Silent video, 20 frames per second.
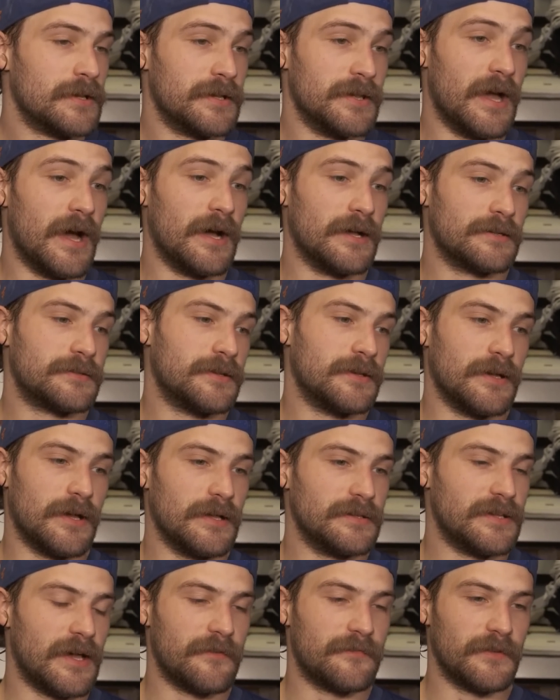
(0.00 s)

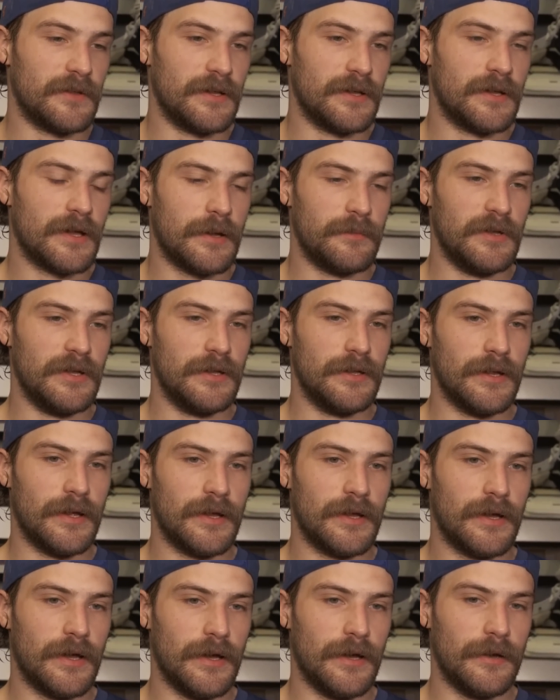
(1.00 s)
Yeah, definitely. I mean,
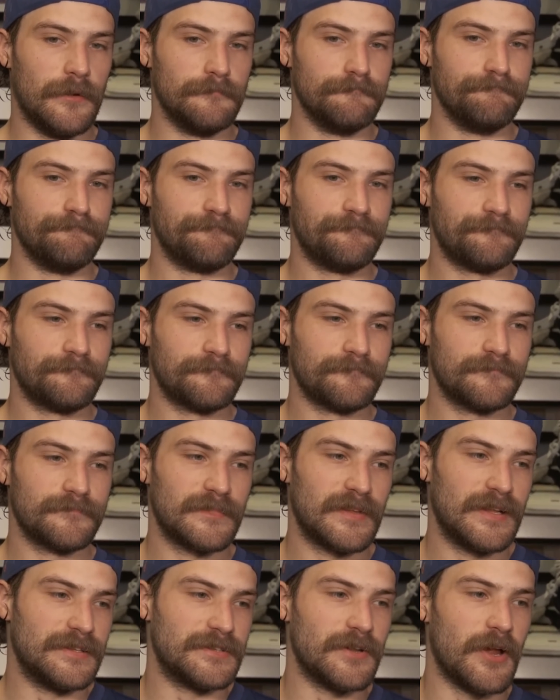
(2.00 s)

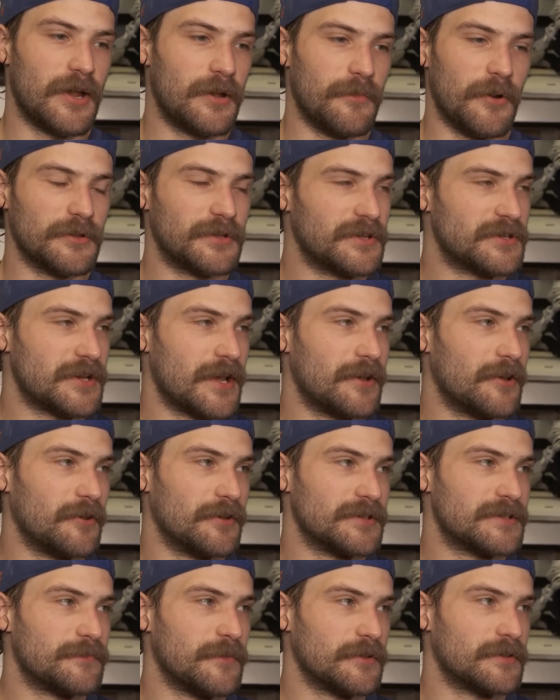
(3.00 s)
it's not about the
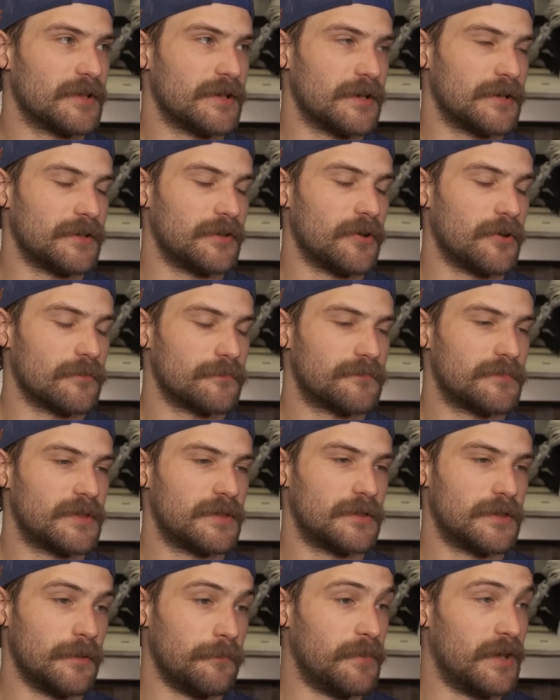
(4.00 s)
shutout, it's about
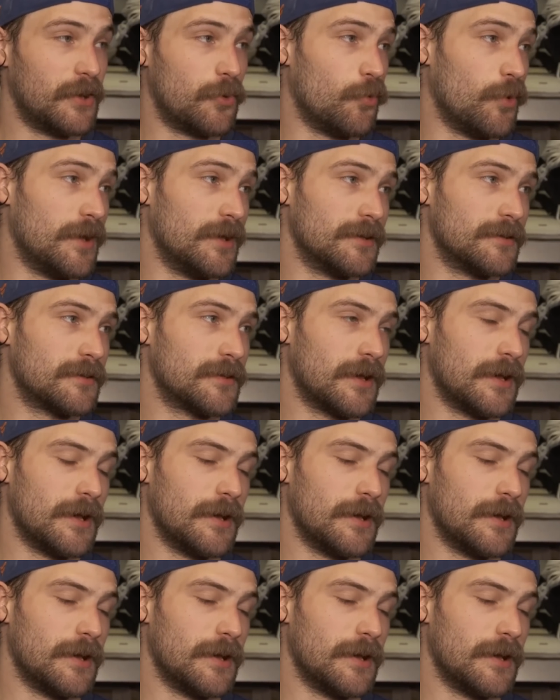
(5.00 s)
the big win,